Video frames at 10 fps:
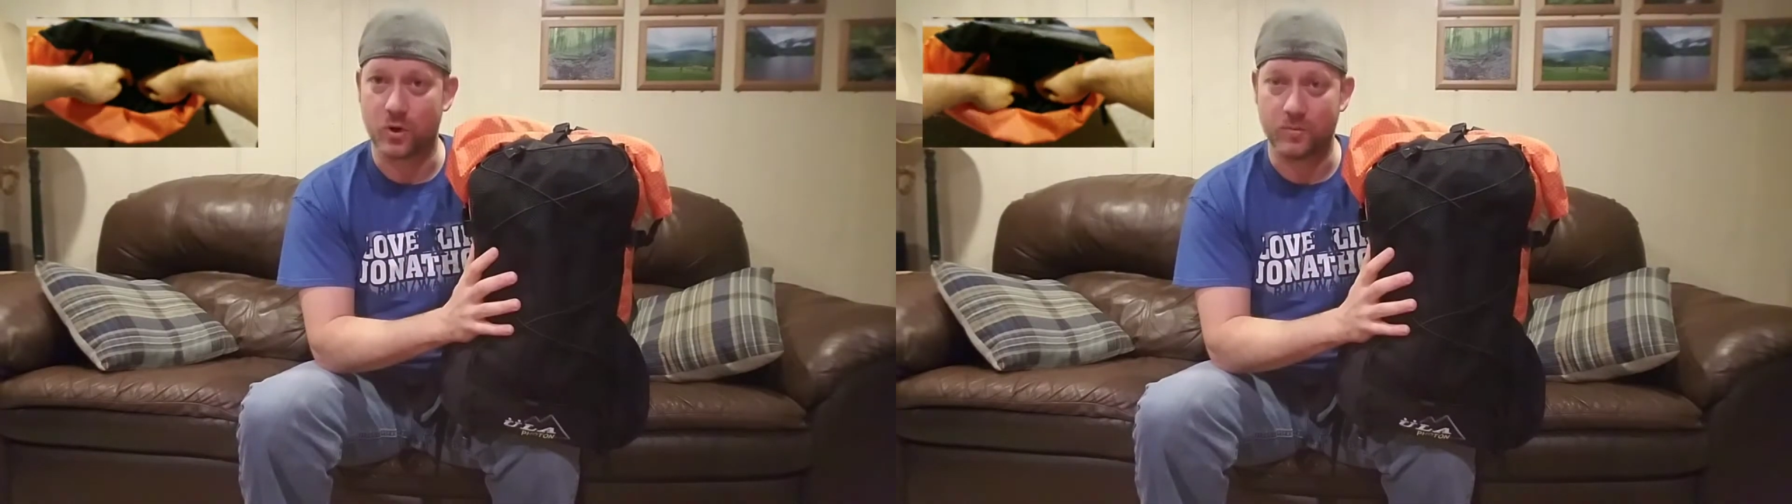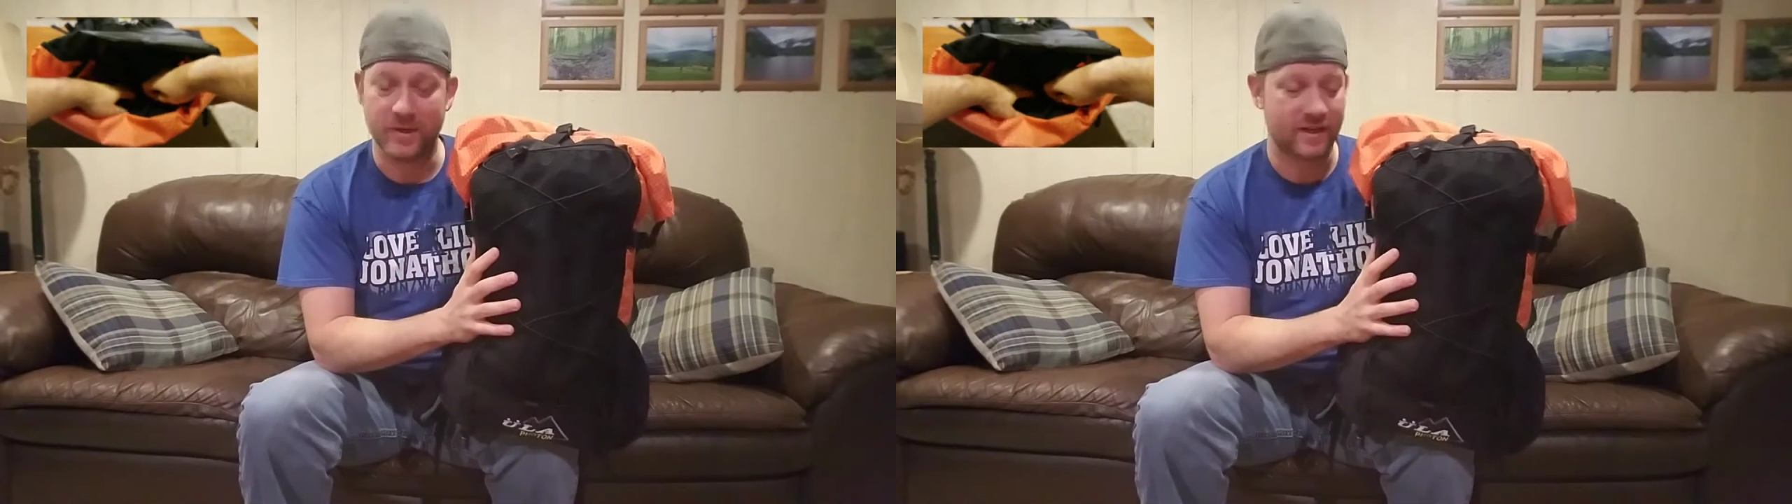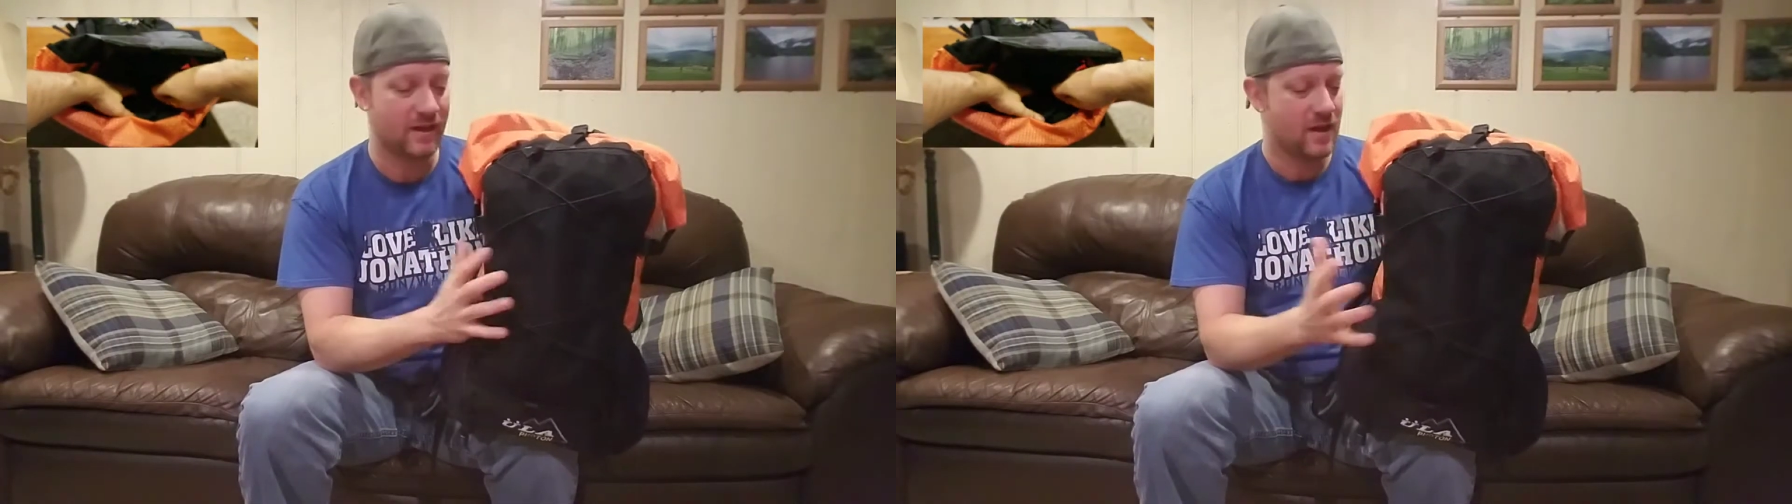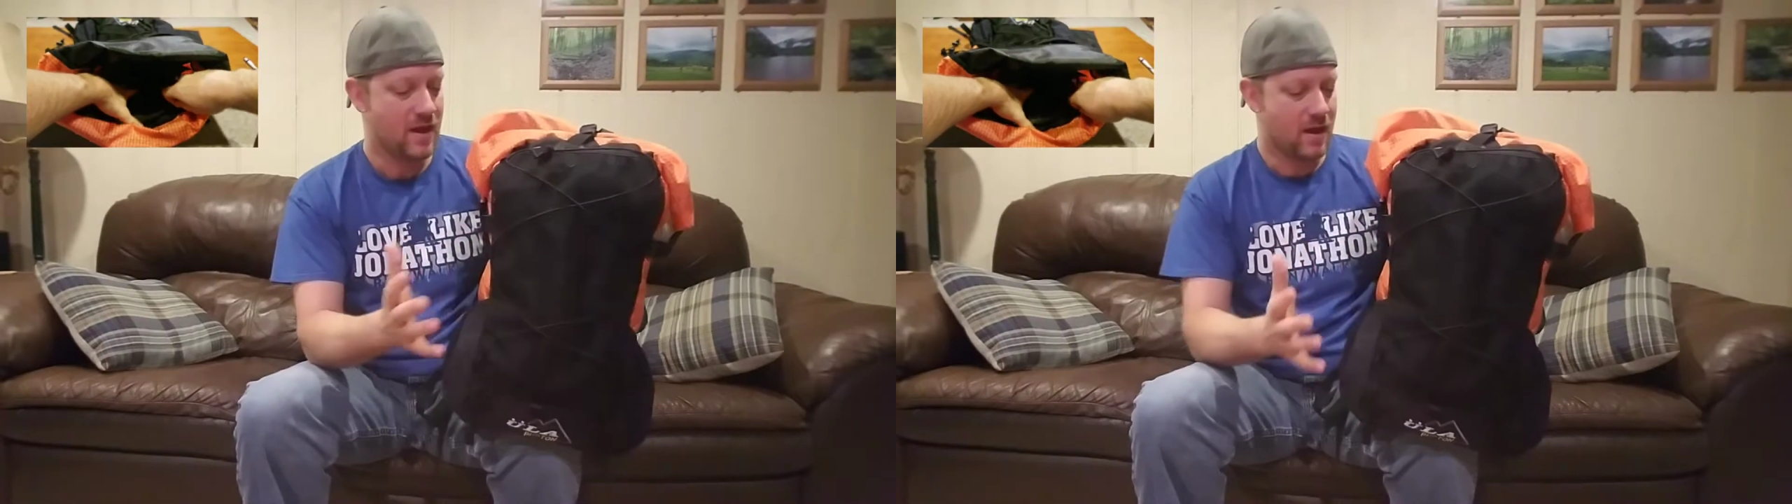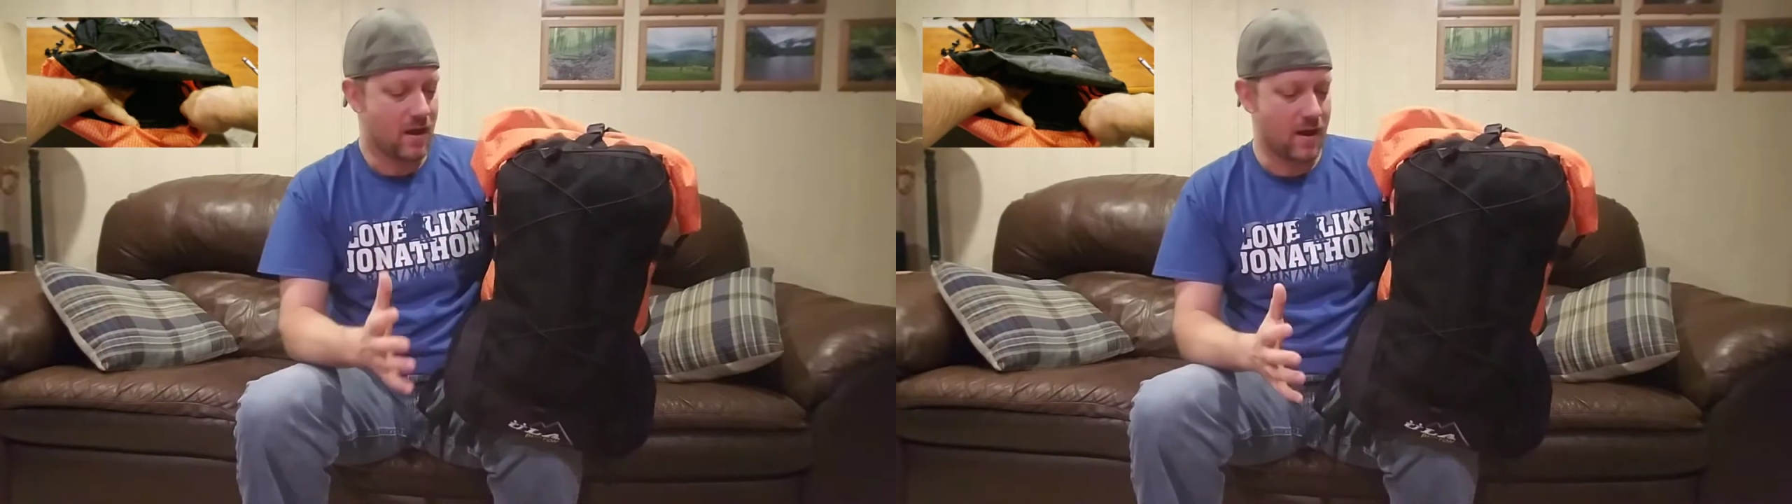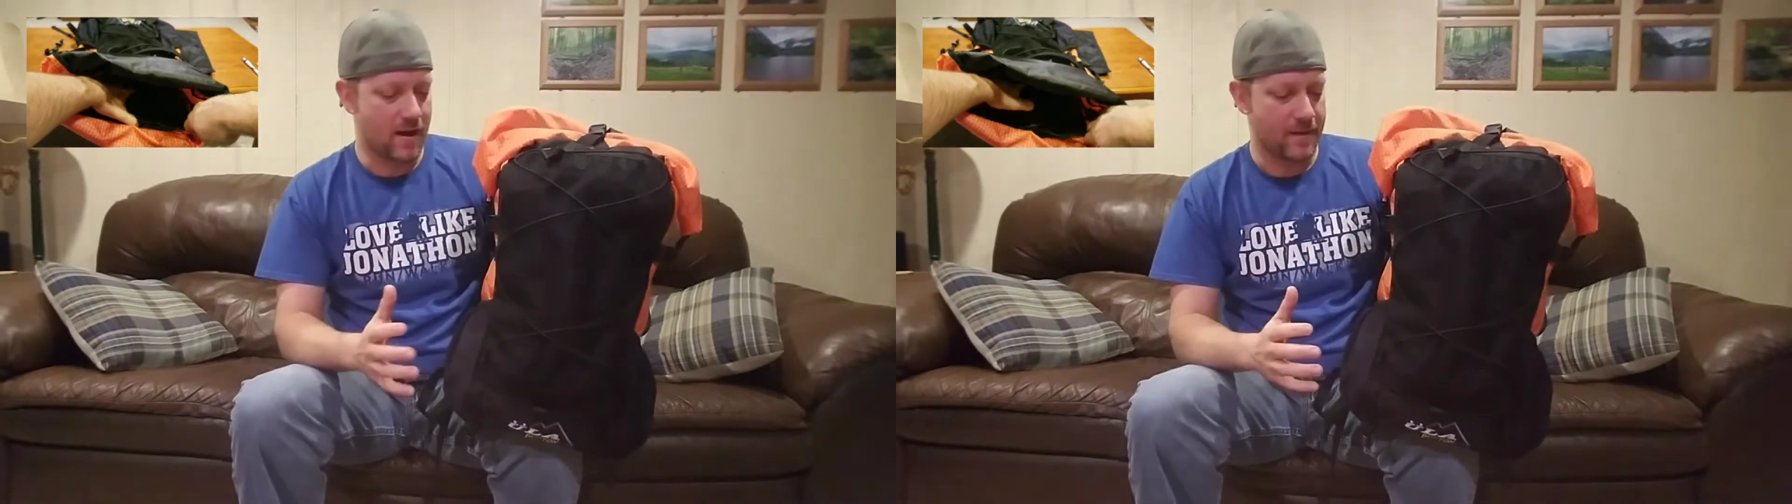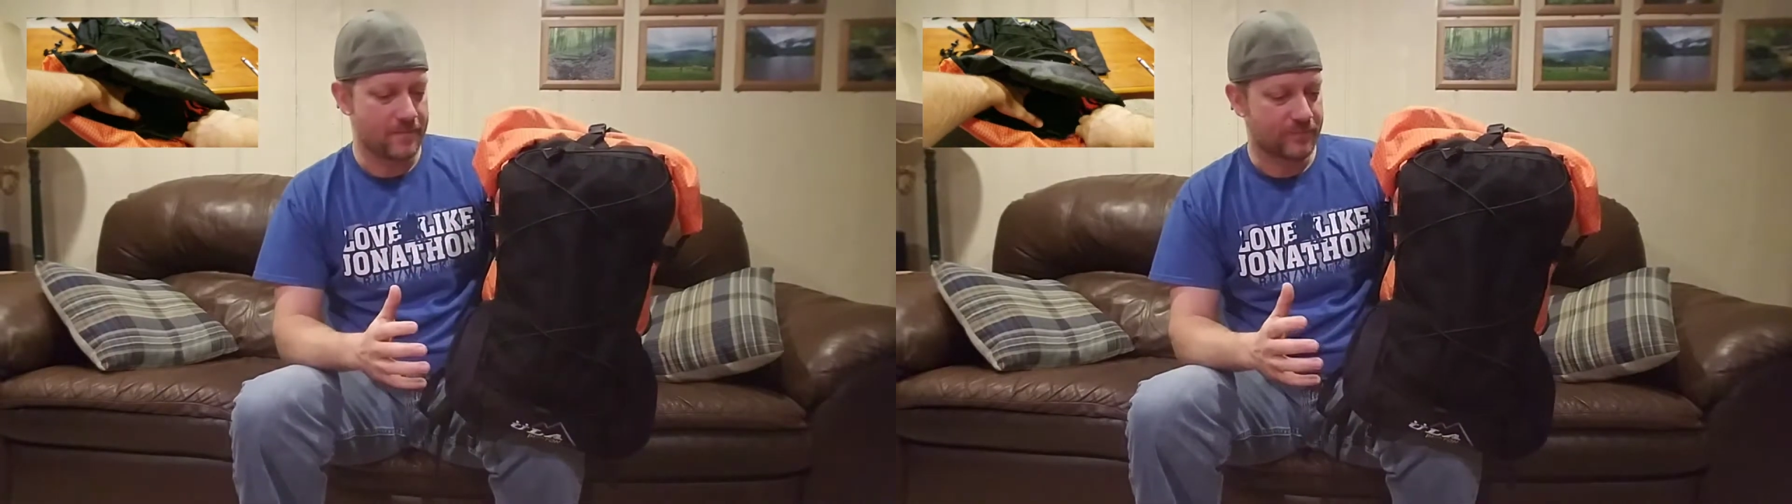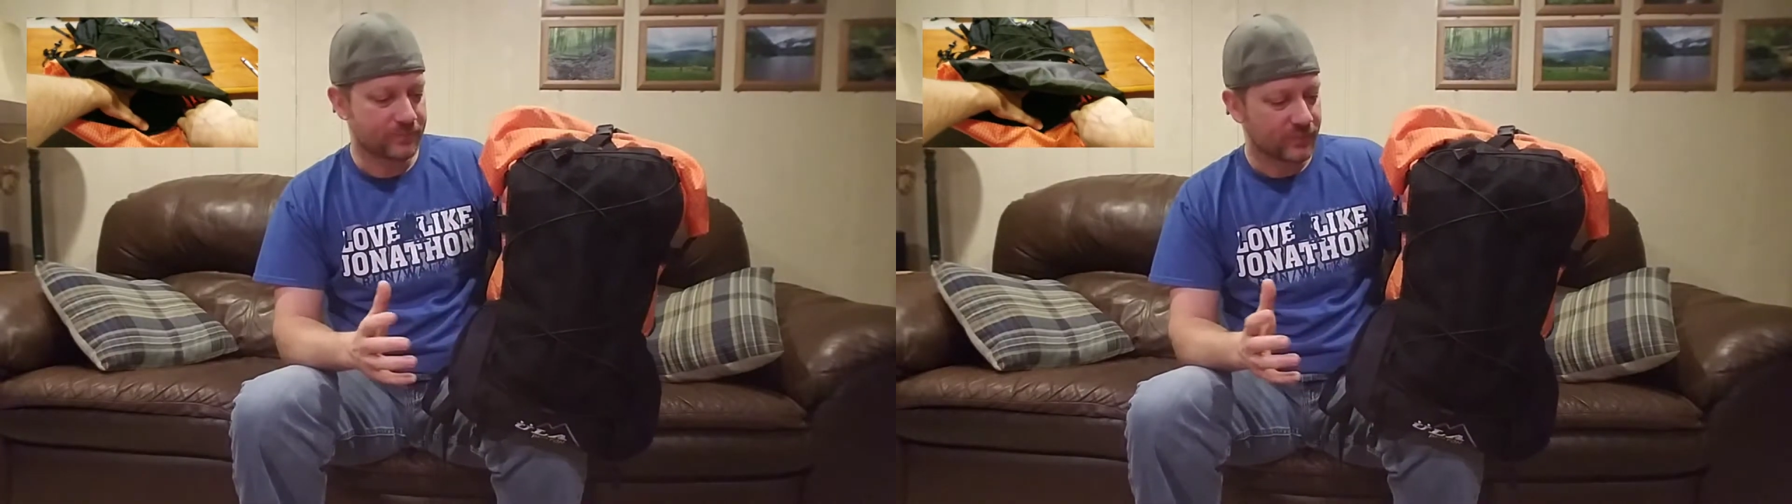Robic. Um,